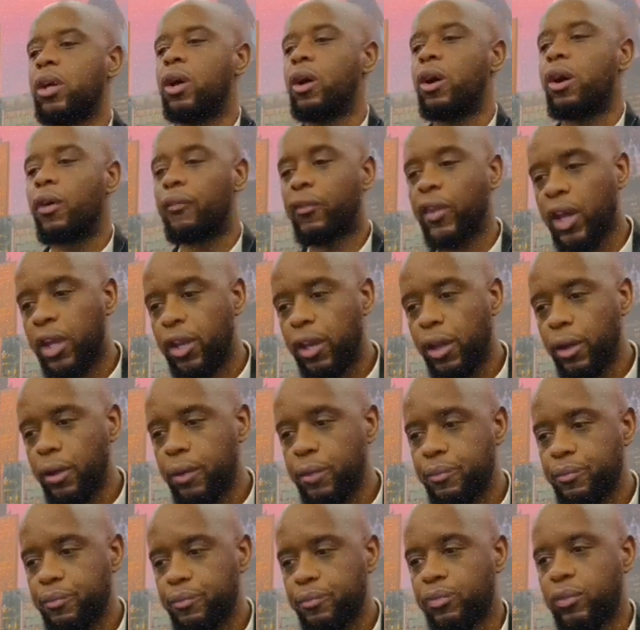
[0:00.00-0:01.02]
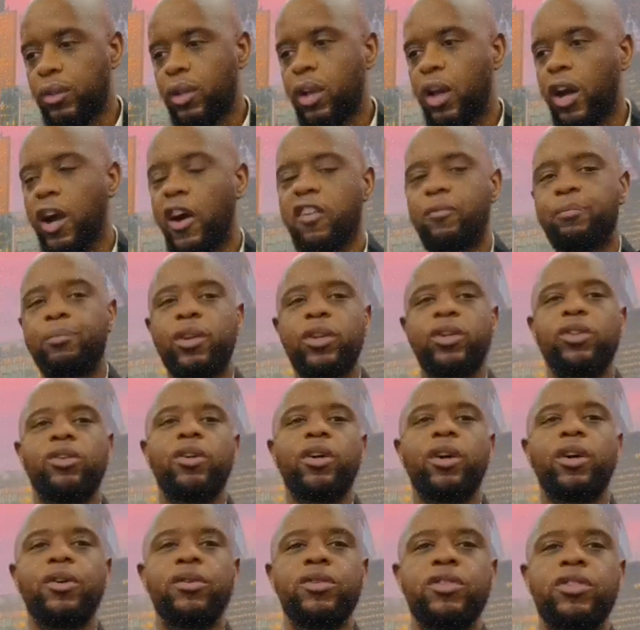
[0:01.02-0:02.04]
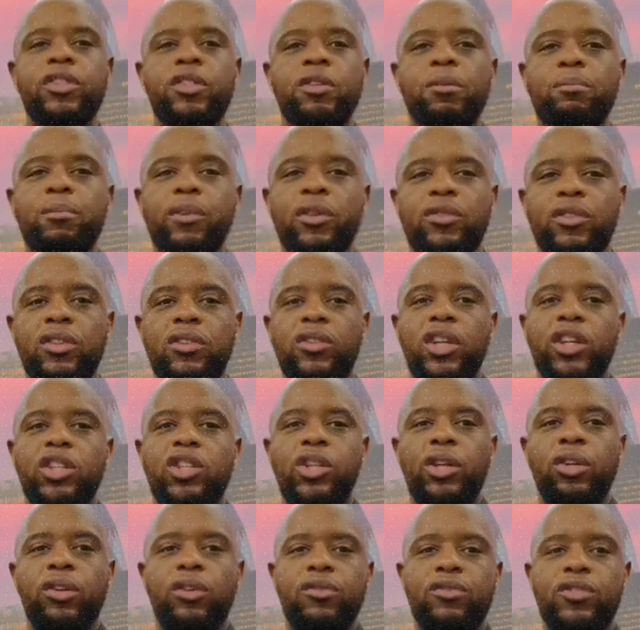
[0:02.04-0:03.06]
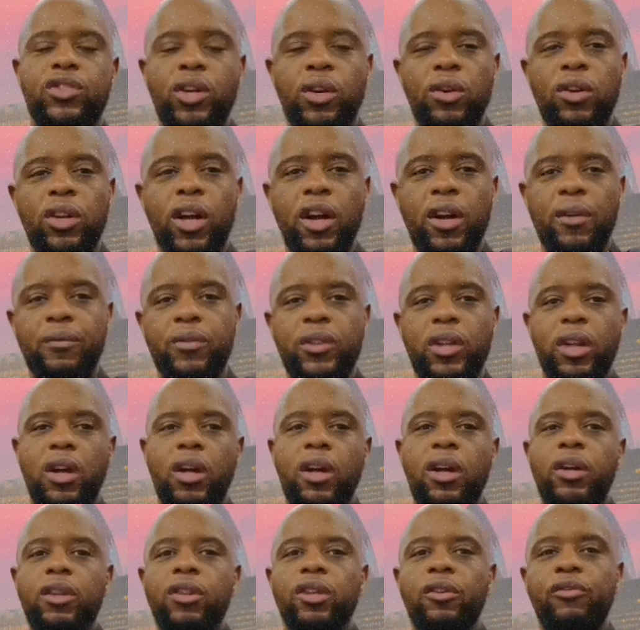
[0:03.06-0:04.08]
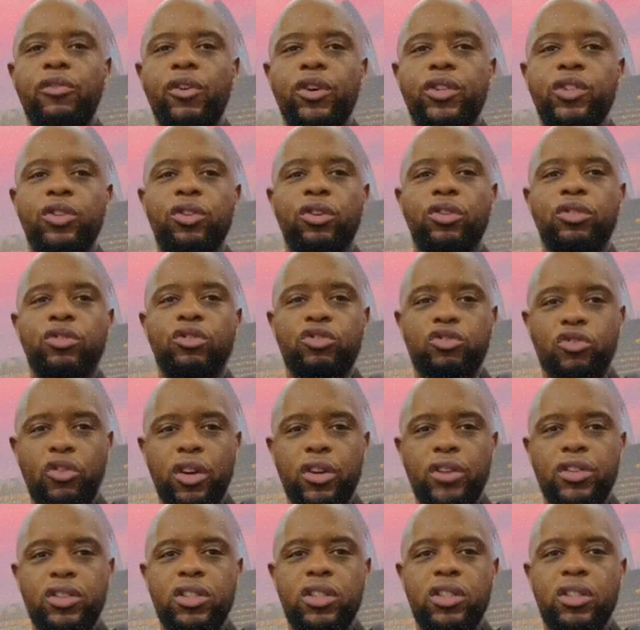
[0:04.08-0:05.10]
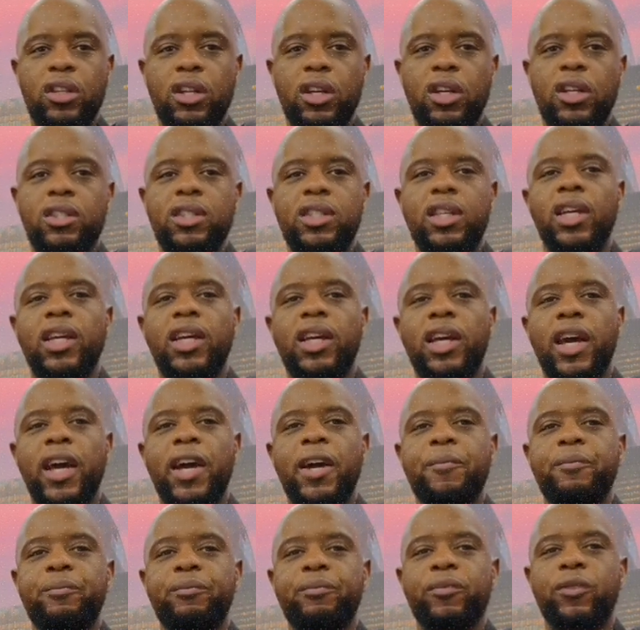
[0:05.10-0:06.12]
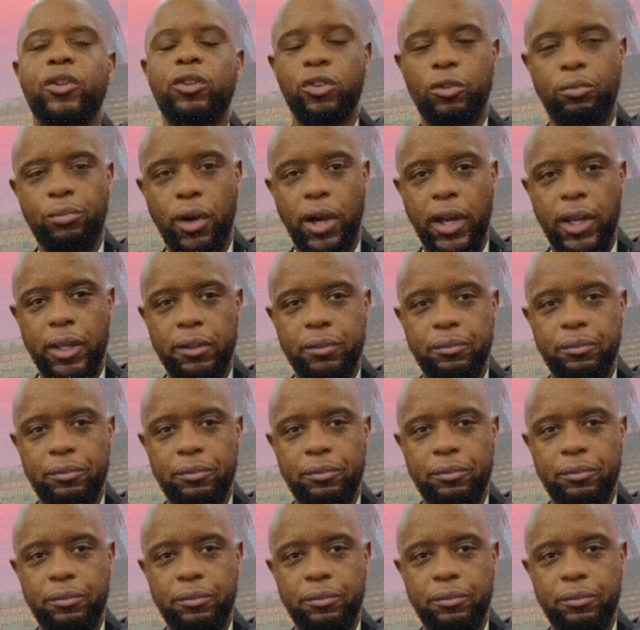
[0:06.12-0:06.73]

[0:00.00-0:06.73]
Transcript: on that note, I've been your host, Mr. DJ Consola, the voice you can trust. Take care. Goodbye.